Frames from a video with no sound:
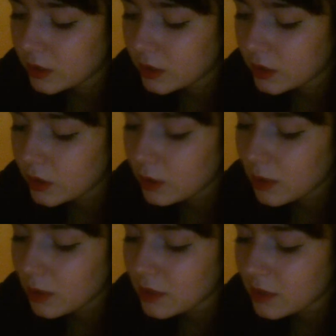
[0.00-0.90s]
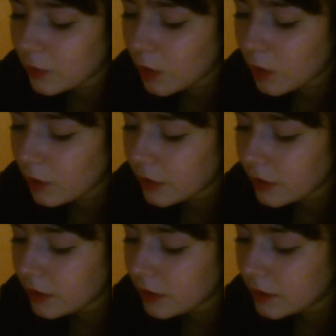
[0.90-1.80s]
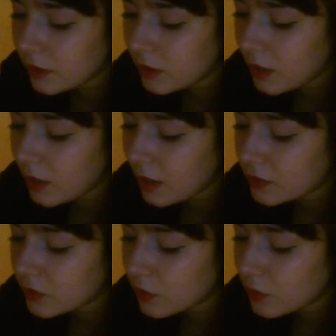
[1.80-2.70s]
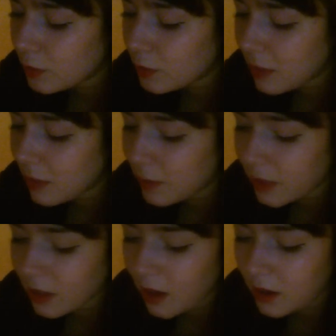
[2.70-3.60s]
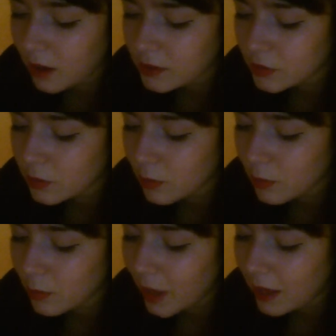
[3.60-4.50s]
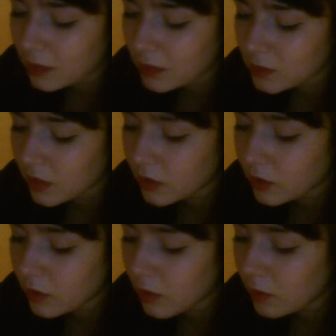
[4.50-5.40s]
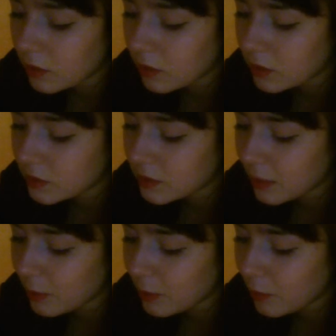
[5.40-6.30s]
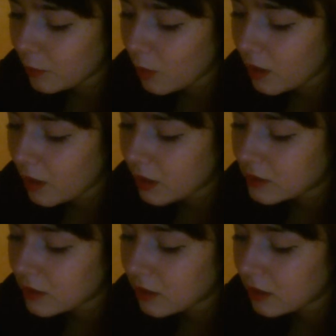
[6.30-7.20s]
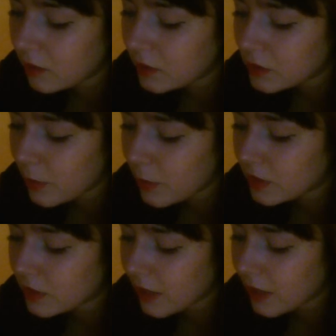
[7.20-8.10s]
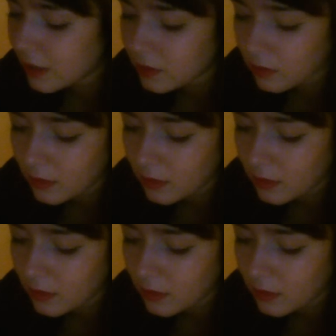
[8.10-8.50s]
"You must have coffee," and scooped up her cards into a pile so that the crone could set before her a silver spirit kettle,